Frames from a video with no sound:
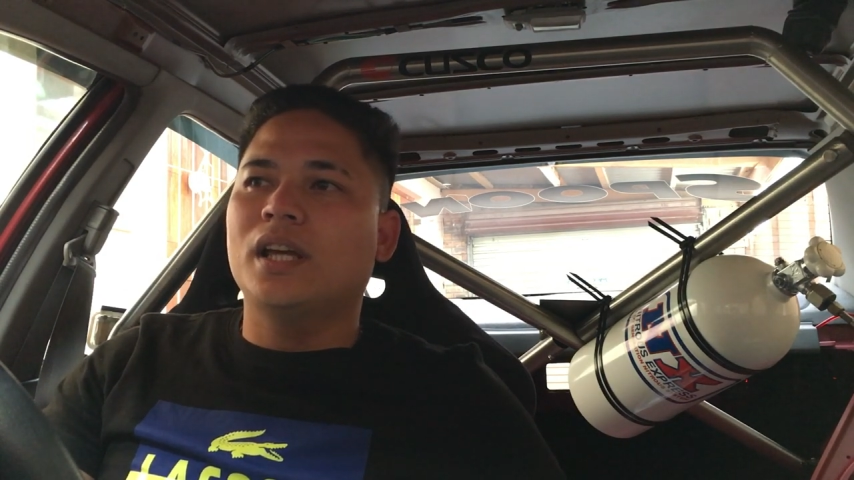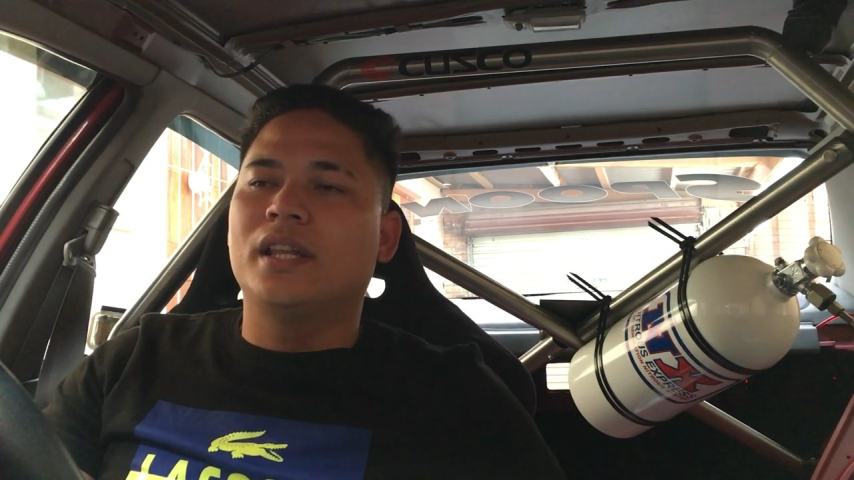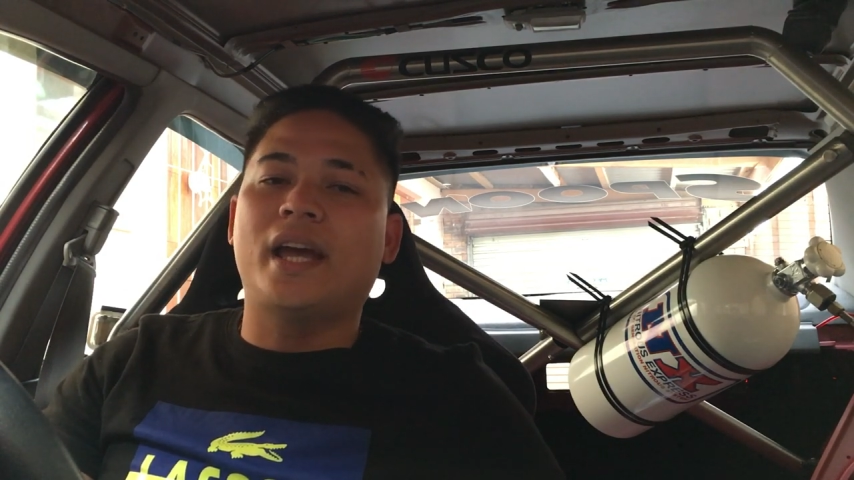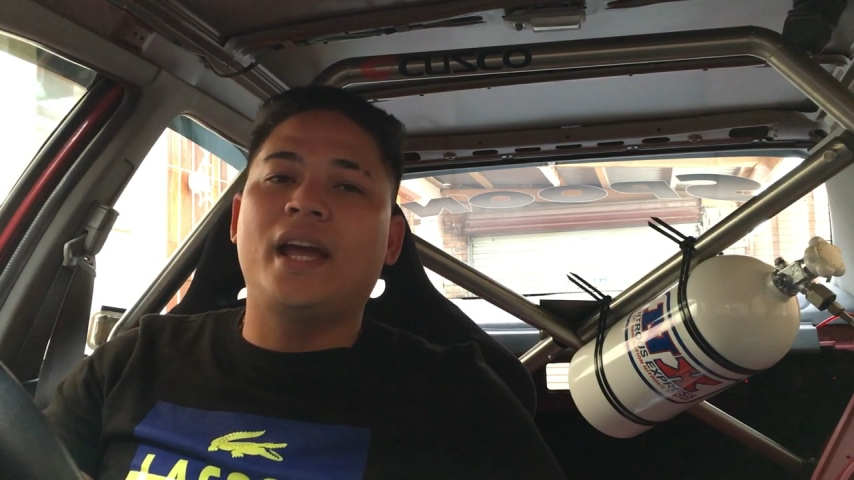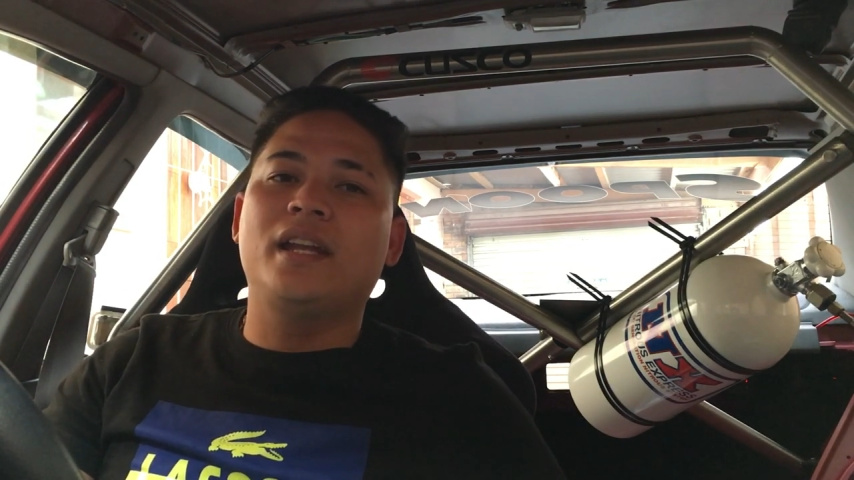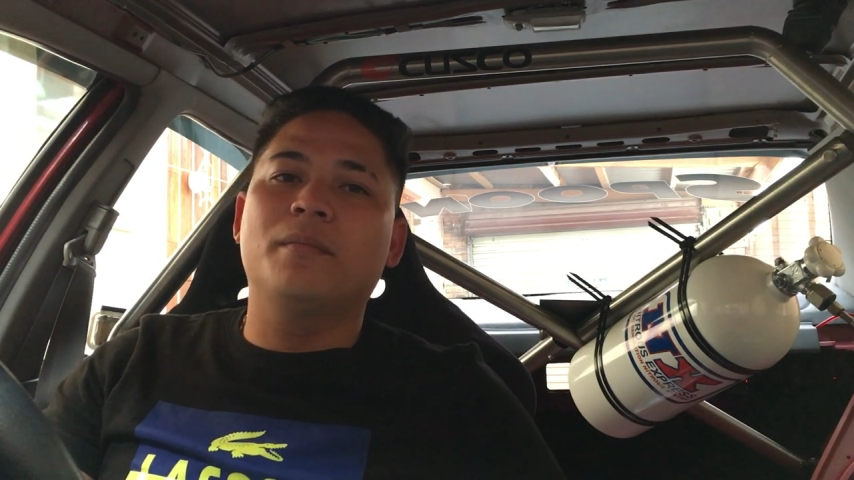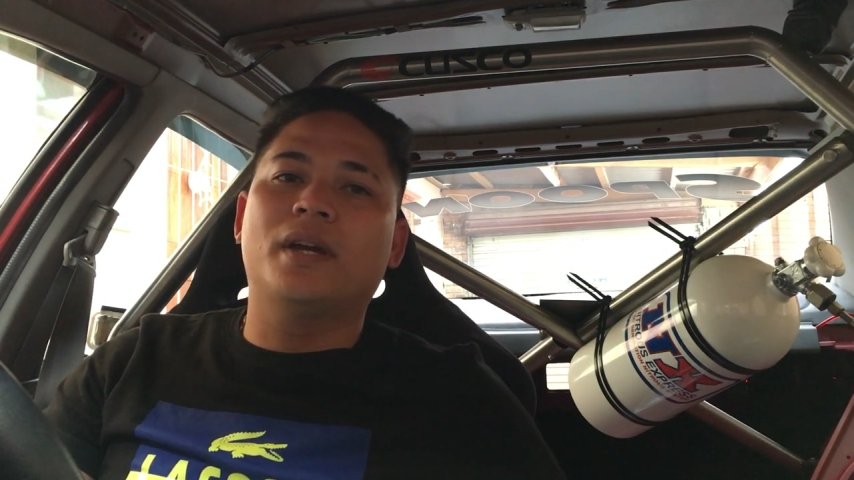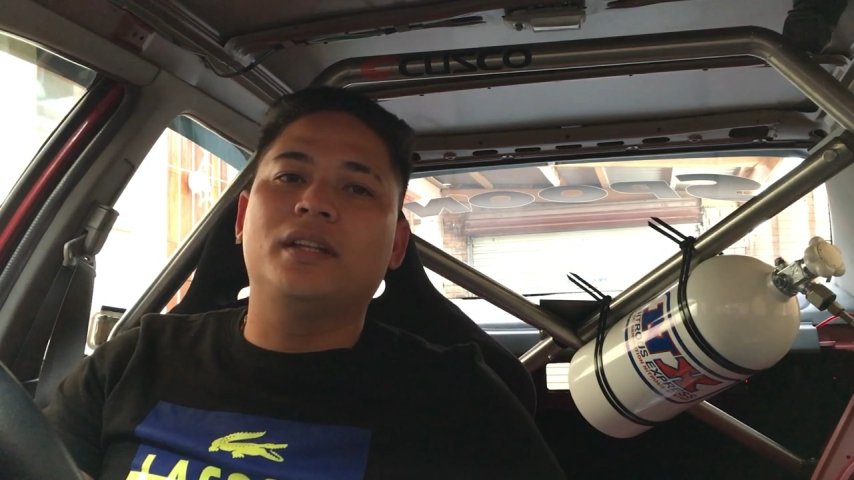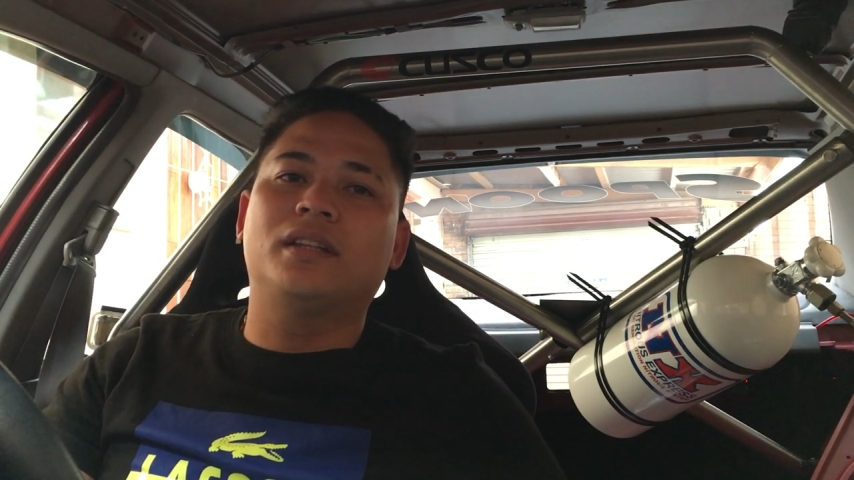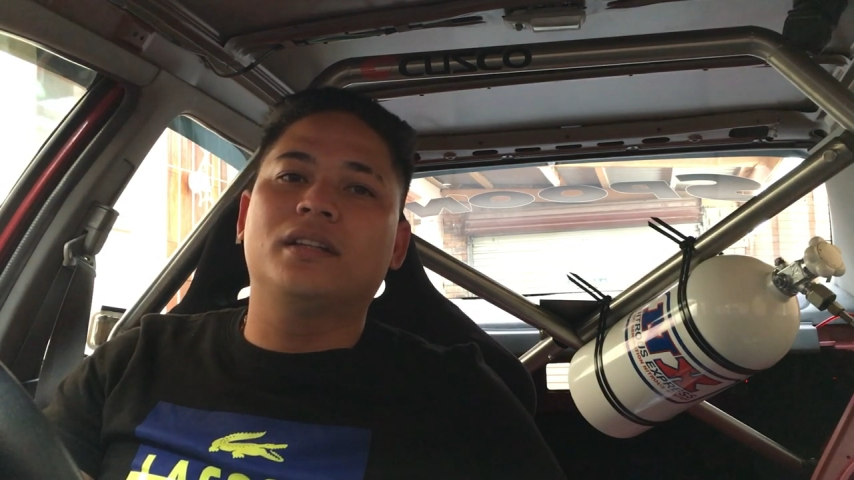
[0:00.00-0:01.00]
the
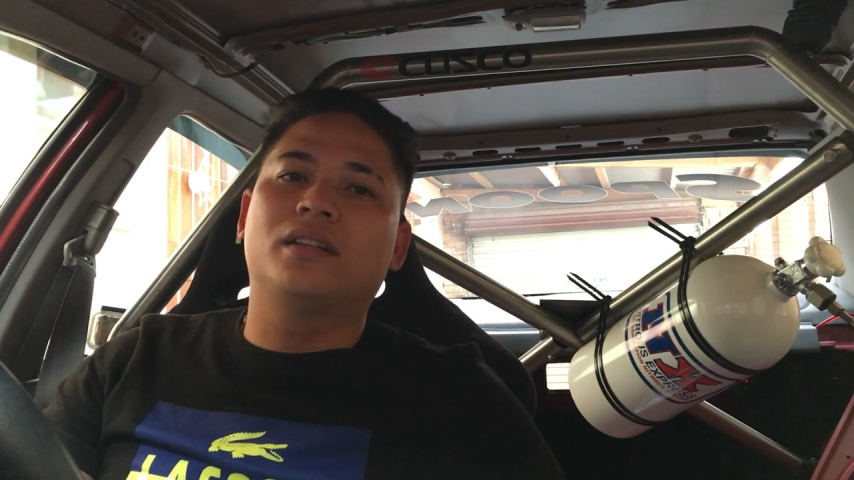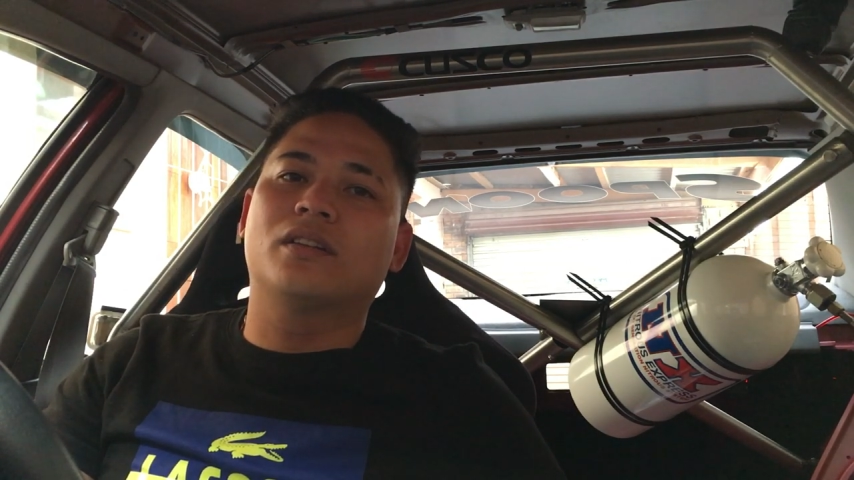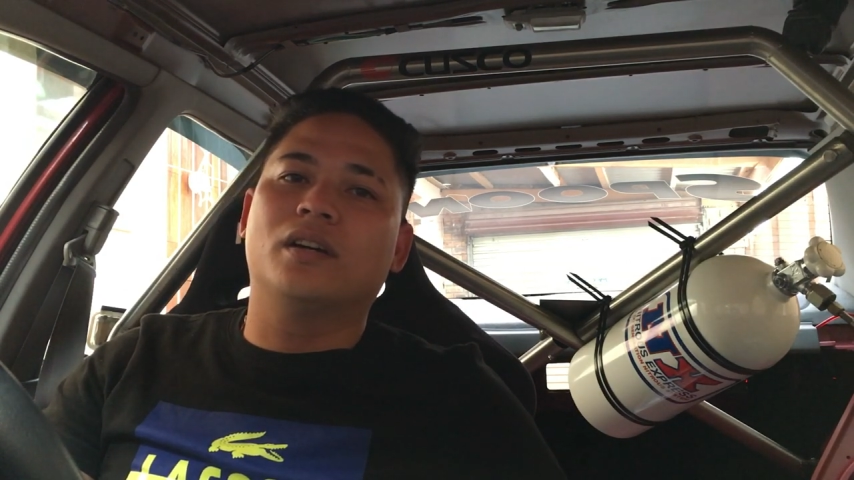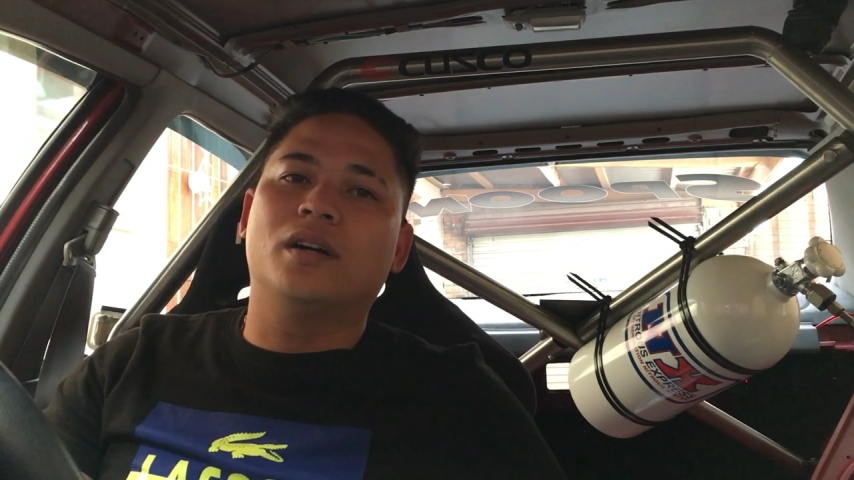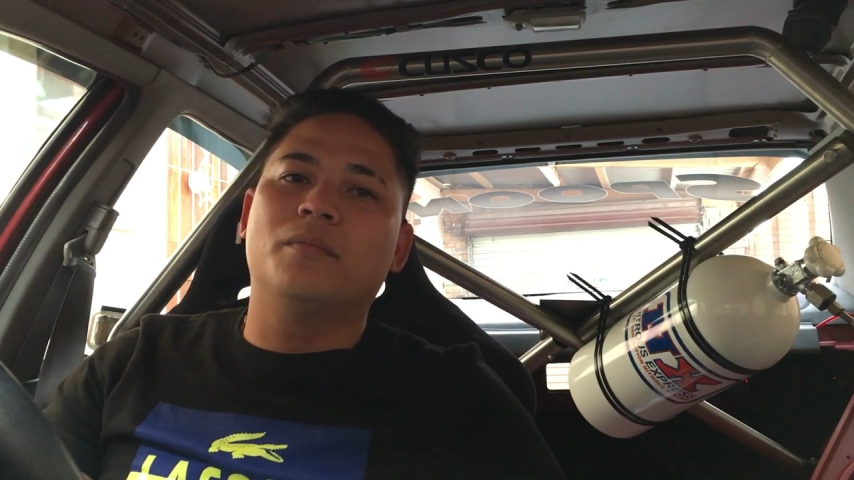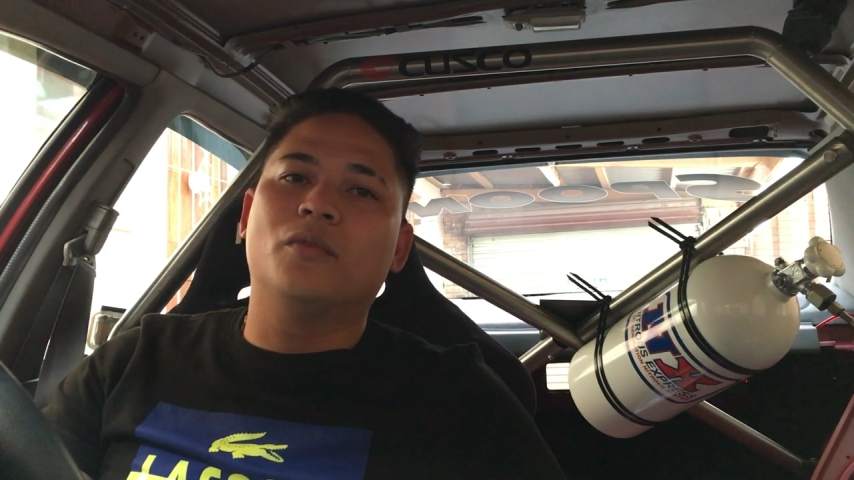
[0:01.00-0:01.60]
animated uh,